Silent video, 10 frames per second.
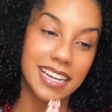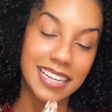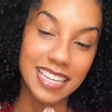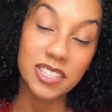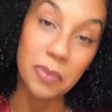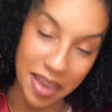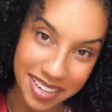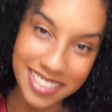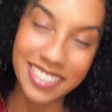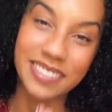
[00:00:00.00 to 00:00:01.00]
is the
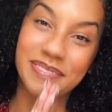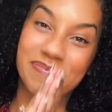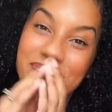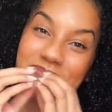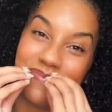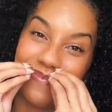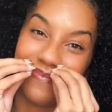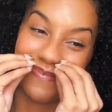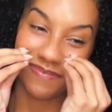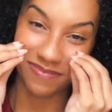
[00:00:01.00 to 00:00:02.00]
best.
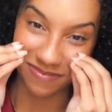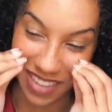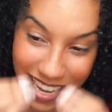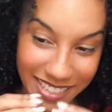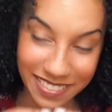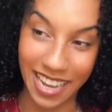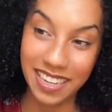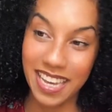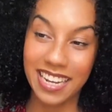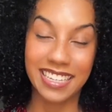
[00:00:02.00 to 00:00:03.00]
I
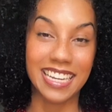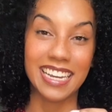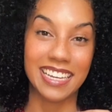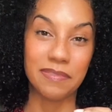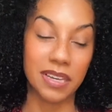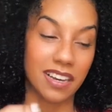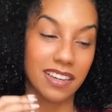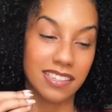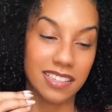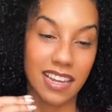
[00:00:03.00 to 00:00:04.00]
get giddy
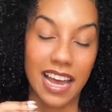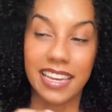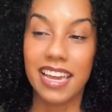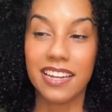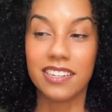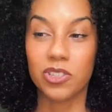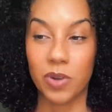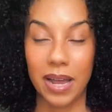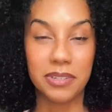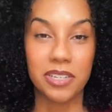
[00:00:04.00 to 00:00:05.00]
because I can't
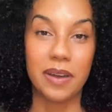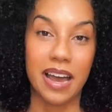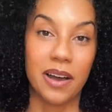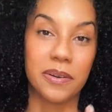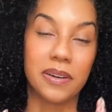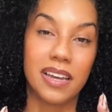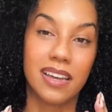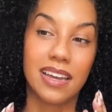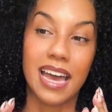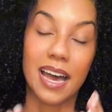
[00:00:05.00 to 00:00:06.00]
describe to you how
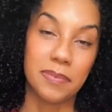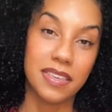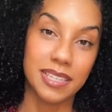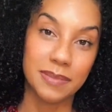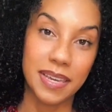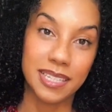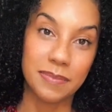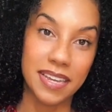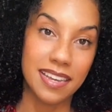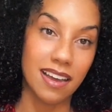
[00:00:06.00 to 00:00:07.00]
happy this makes
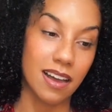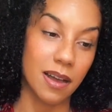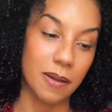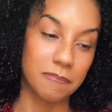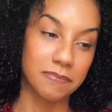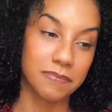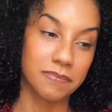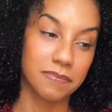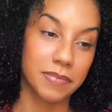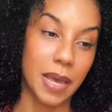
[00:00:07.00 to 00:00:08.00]
me,
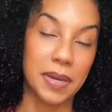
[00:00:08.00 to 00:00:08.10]
that my